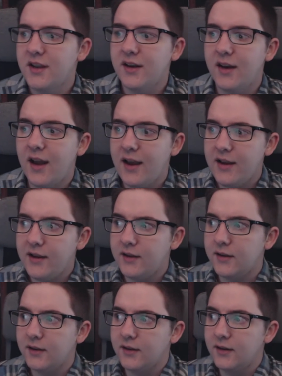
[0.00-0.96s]
And
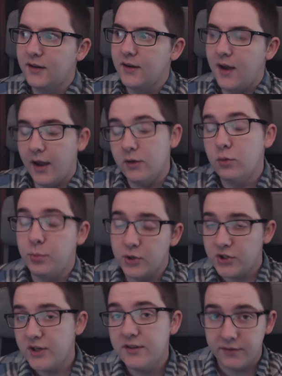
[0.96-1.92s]
I do
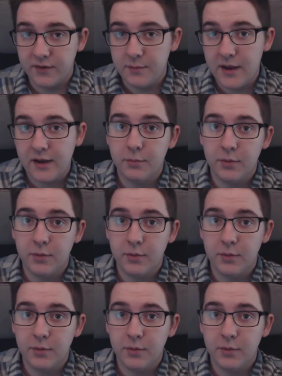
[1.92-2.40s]
appreciate the feedback,